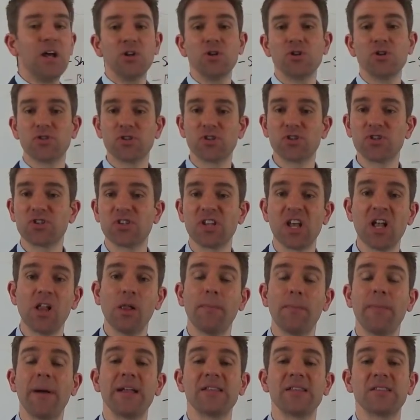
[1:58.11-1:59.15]
Just a
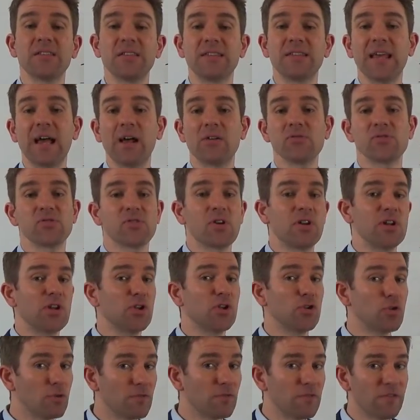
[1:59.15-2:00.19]
sell bet for the downside. You
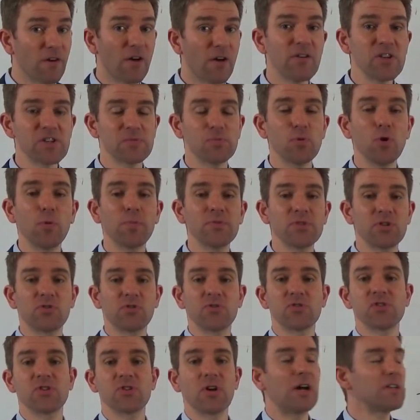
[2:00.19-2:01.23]
can do a very small
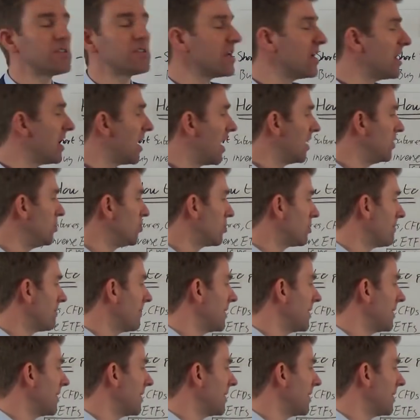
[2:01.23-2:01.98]
position size and you can